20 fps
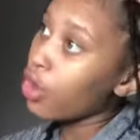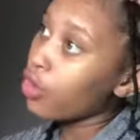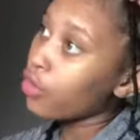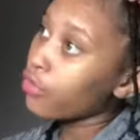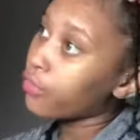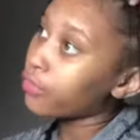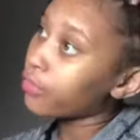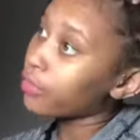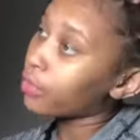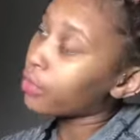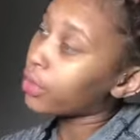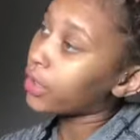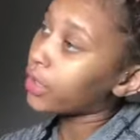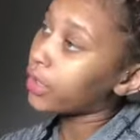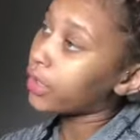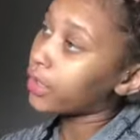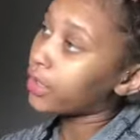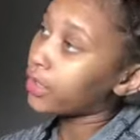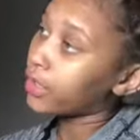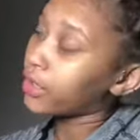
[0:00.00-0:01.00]

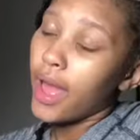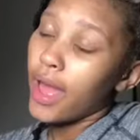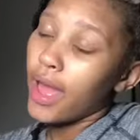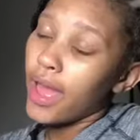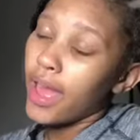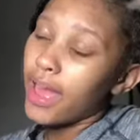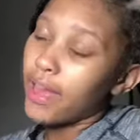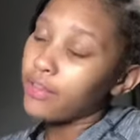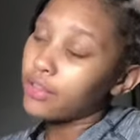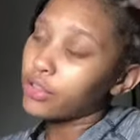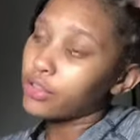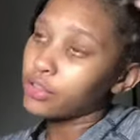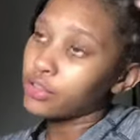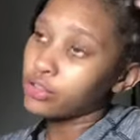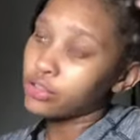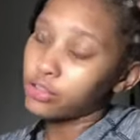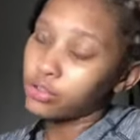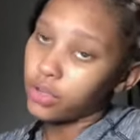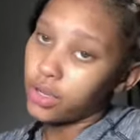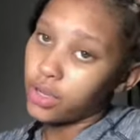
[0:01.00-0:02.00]
for having
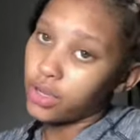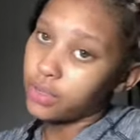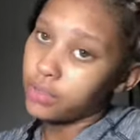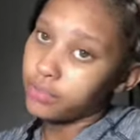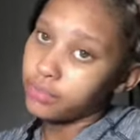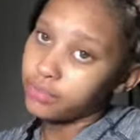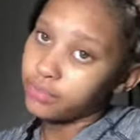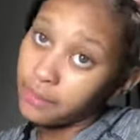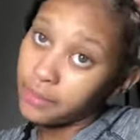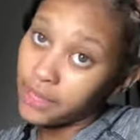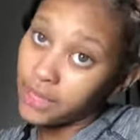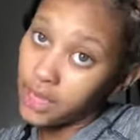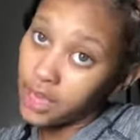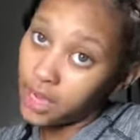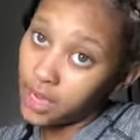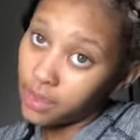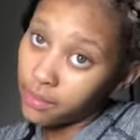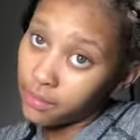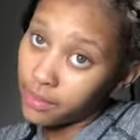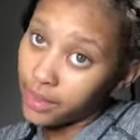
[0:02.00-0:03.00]
to
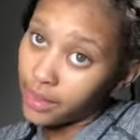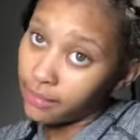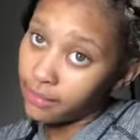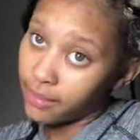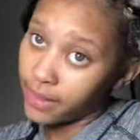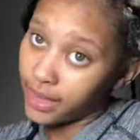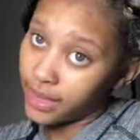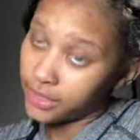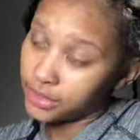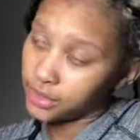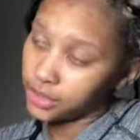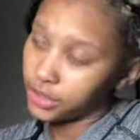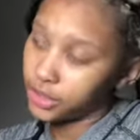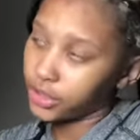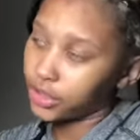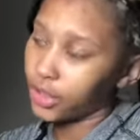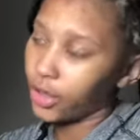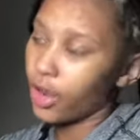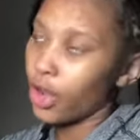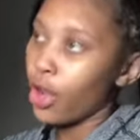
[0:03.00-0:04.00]
become an ambassador
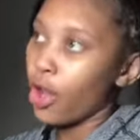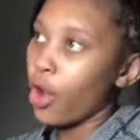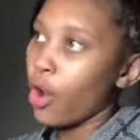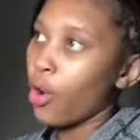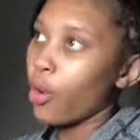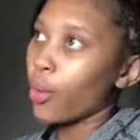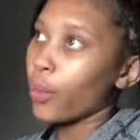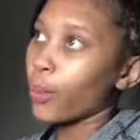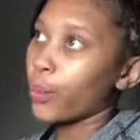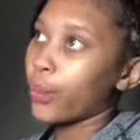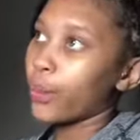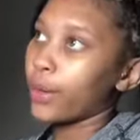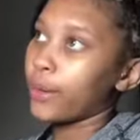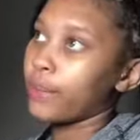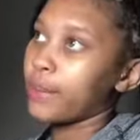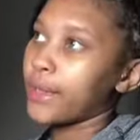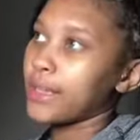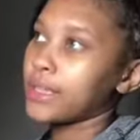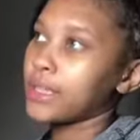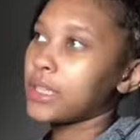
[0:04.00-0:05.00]
were
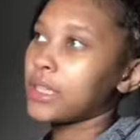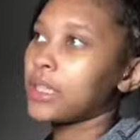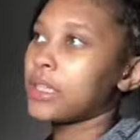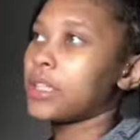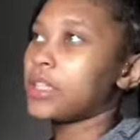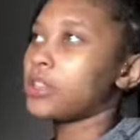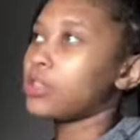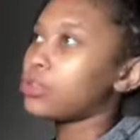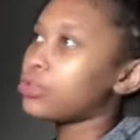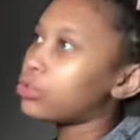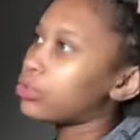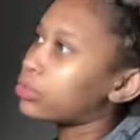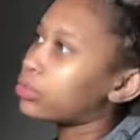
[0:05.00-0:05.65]
basically to